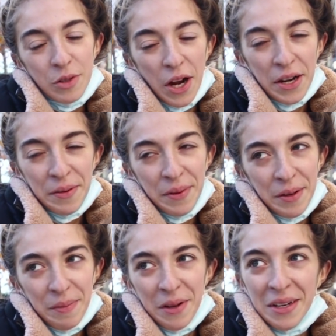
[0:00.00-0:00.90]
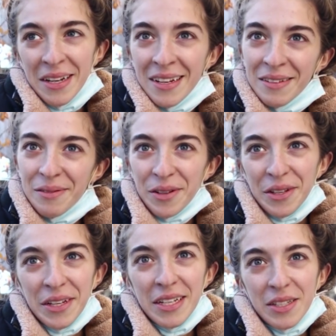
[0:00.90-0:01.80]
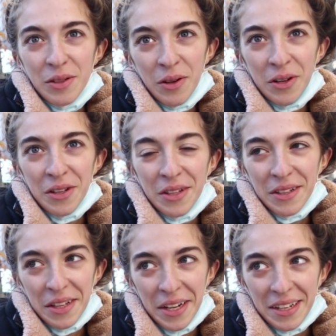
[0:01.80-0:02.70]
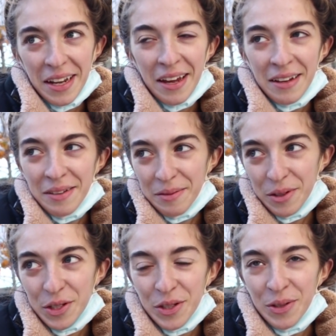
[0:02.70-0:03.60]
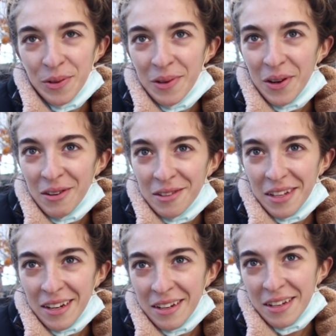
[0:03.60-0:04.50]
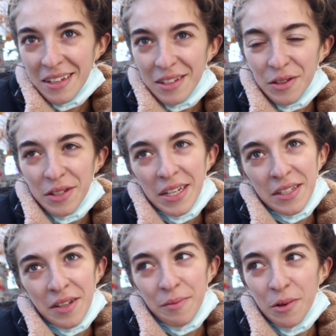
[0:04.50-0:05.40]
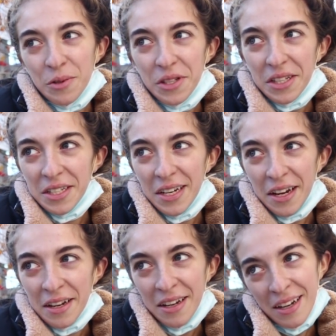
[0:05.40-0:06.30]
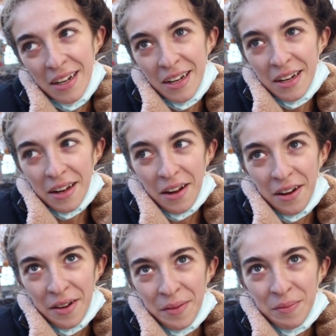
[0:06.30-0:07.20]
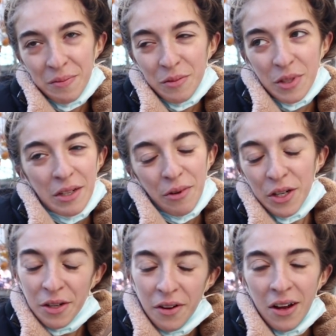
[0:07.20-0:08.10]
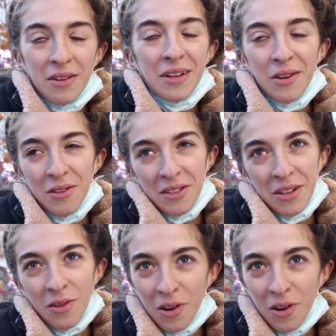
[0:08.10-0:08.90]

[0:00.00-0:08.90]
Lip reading: Trying to make money really is all like that we do all day. It takes up most of the day. Just like running around like all day